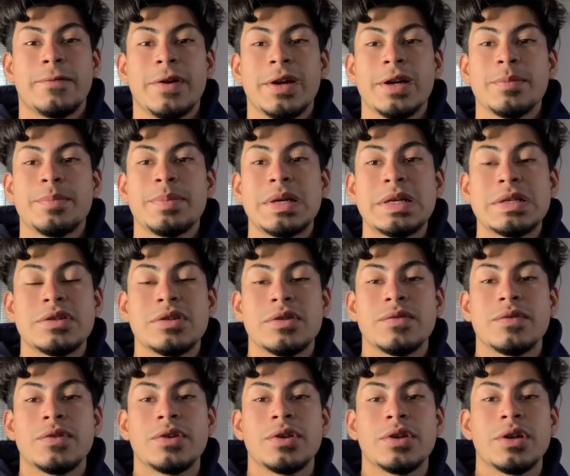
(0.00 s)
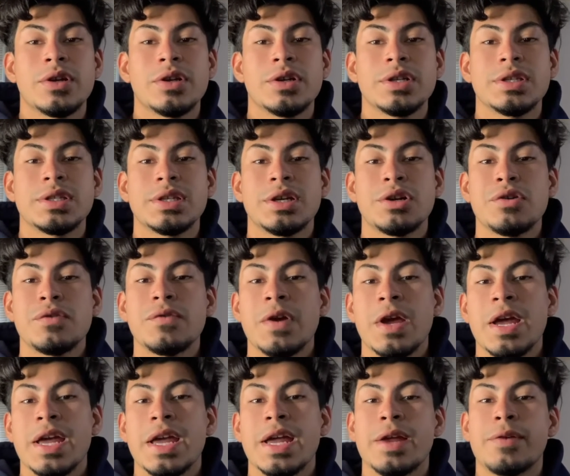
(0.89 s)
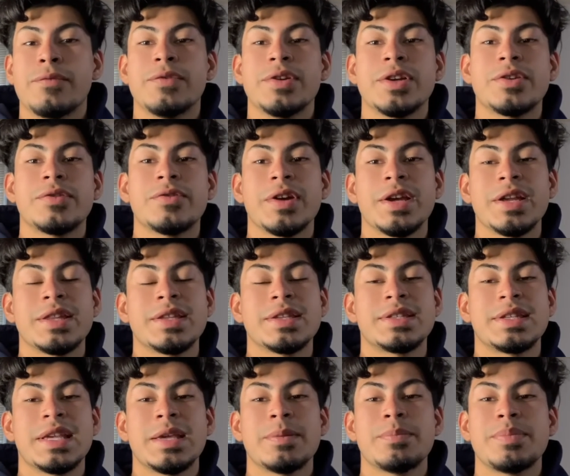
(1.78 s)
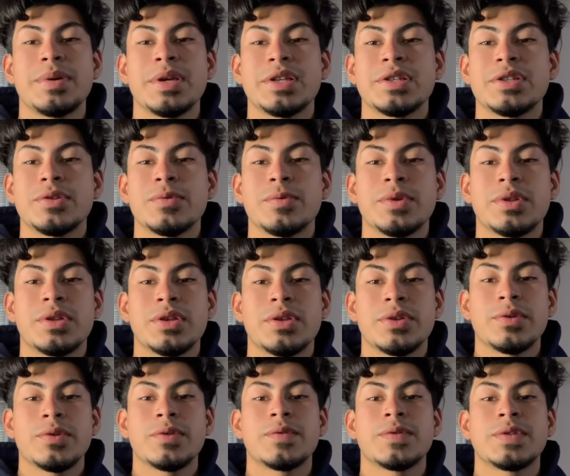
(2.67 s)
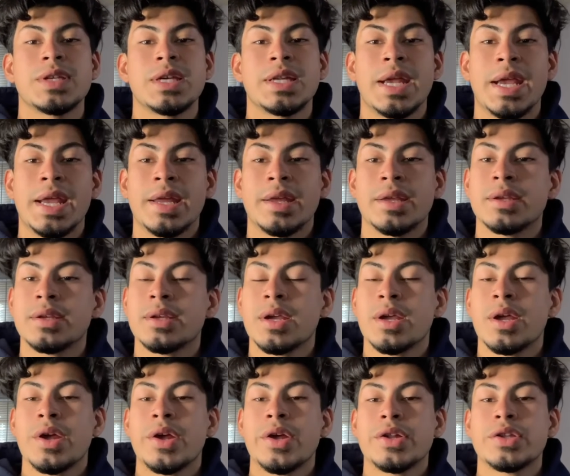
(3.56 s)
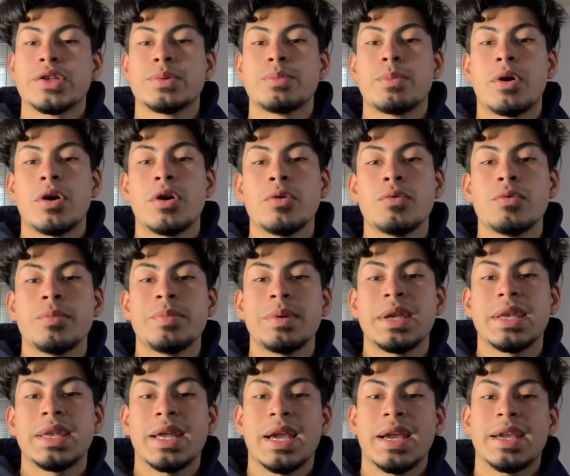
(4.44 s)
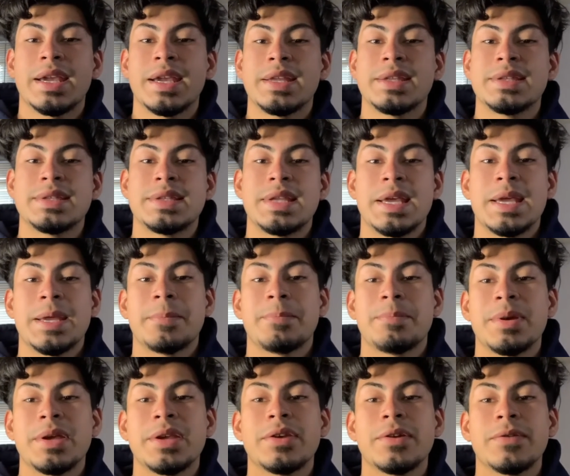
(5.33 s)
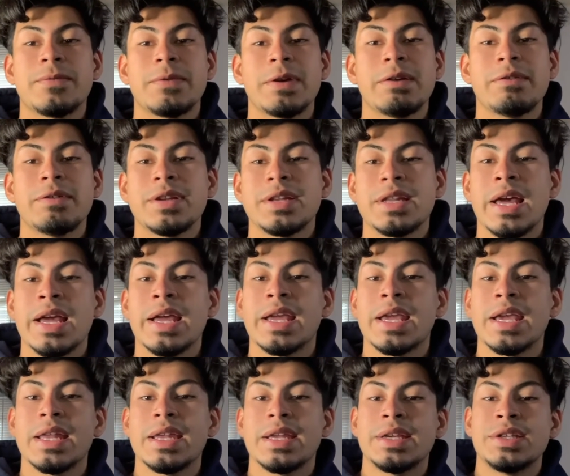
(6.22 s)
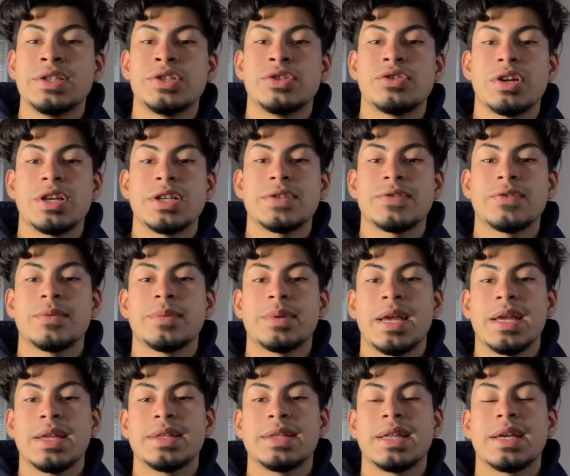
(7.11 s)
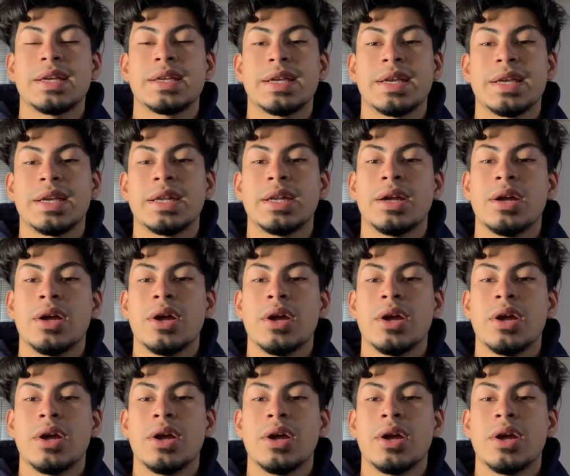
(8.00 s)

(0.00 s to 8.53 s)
Find a picture of your younger self and recreate the same picture with the you of today. Tomorrow will be Decades Day. Pick your favorite decade and dress from that decade.